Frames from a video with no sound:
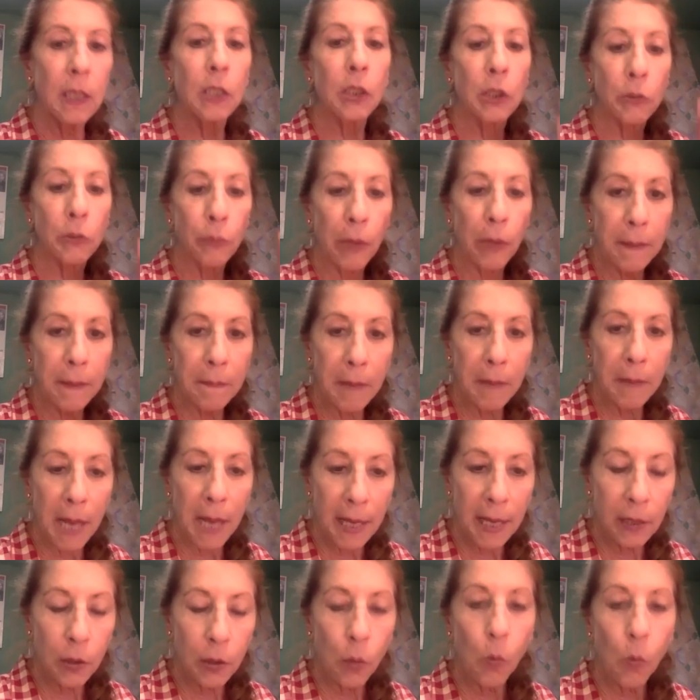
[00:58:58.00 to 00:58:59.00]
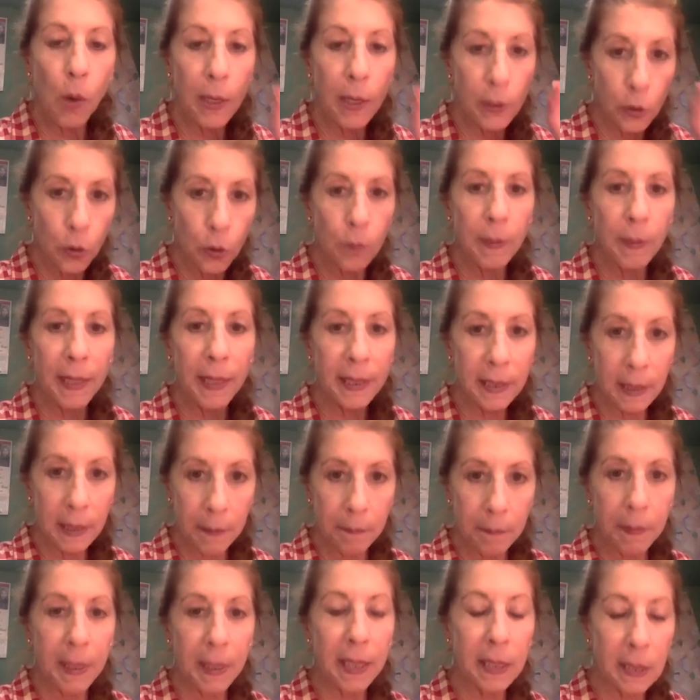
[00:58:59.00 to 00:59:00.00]
the ones who make the
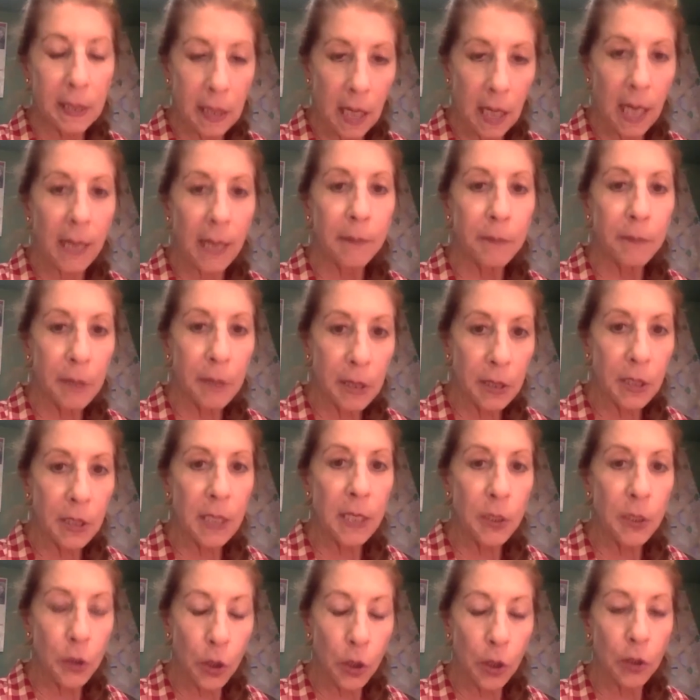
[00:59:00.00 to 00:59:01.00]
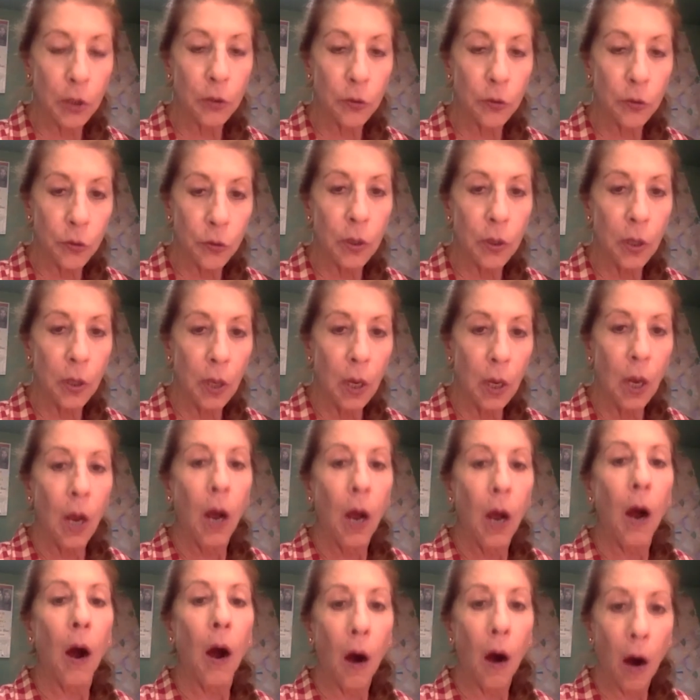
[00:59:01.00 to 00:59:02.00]
big time decisions,
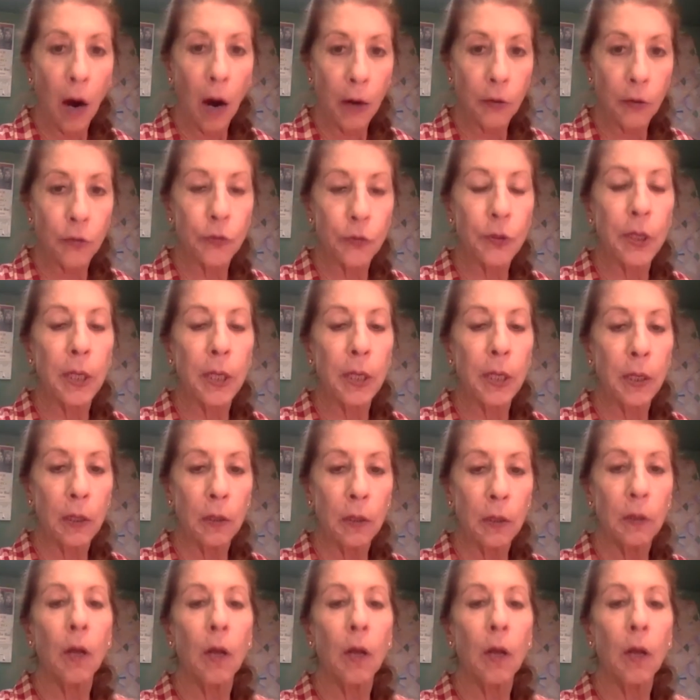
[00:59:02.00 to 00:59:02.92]
are still